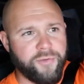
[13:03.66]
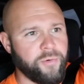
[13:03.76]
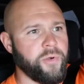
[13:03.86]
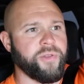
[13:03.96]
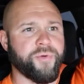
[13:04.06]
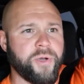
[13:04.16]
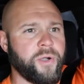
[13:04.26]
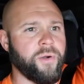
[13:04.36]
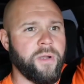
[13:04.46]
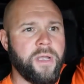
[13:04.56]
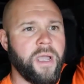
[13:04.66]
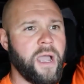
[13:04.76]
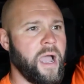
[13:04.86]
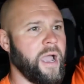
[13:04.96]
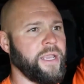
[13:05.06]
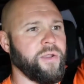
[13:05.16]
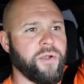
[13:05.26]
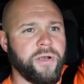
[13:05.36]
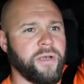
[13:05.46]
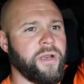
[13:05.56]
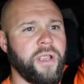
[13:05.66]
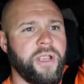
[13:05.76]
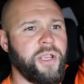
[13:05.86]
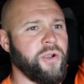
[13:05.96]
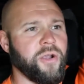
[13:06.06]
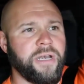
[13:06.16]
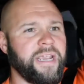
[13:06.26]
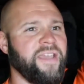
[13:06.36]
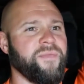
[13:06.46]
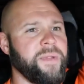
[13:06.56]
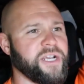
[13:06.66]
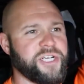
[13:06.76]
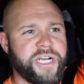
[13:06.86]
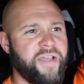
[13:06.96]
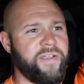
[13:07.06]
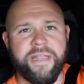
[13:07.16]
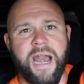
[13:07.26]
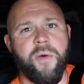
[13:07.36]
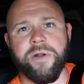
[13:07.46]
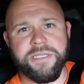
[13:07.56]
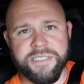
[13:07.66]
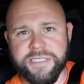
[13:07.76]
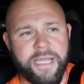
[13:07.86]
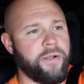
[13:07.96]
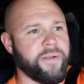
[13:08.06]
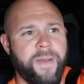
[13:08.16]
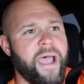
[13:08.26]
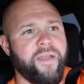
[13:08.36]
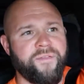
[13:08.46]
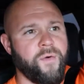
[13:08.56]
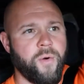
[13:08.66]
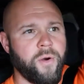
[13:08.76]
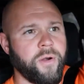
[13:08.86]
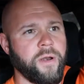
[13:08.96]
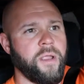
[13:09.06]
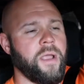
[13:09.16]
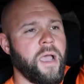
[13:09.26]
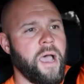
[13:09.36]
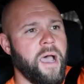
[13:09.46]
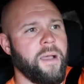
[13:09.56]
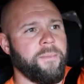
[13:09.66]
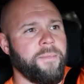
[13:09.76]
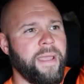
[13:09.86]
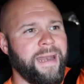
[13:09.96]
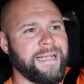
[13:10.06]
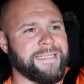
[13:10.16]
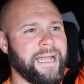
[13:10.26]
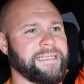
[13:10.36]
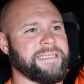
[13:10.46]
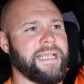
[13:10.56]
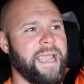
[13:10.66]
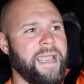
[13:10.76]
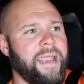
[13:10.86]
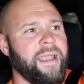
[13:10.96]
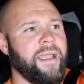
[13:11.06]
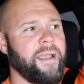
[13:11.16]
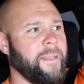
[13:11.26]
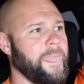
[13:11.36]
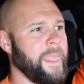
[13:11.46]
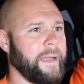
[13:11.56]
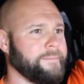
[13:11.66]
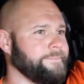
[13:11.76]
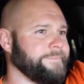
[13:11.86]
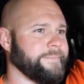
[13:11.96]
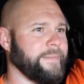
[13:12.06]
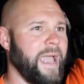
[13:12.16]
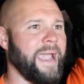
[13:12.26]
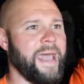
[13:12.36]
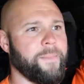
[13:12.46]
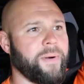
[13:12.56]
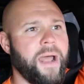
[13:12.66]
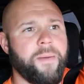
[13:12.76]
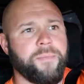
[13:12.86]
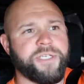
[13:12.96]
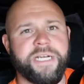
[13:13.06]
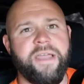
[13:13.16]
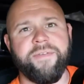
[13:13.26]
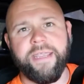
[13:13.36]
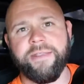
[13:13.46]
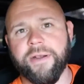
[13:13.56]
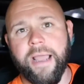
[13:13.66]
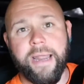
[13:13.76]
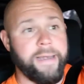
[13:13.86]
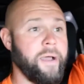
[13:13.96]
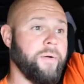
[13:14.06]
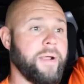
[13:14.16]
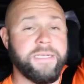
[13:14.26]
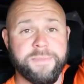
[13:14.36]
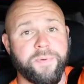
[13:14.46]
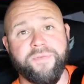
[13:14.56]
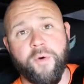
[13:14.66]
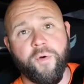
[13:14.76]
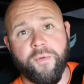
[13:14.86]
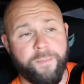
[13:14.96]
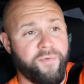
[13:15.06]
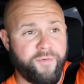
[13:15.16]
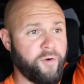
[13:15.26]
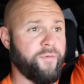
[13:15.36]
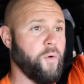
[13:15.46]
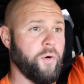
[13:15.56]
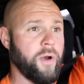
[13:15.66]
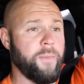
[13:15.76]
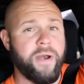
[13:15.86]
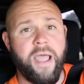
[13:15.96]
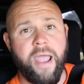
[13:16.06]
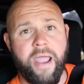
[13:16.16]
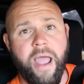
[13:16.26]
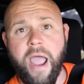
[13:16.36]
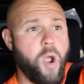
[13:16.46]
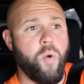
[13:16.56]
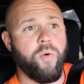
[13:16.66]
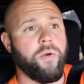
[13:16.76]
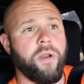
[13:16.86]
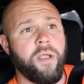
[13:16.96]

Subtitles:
through and through. You couldn't give me a Chevy that I wouldn't sell to buy a Ford. And that's not to say I got a problem with Chevy either. I don't. I just prefer Ford. I mean, I own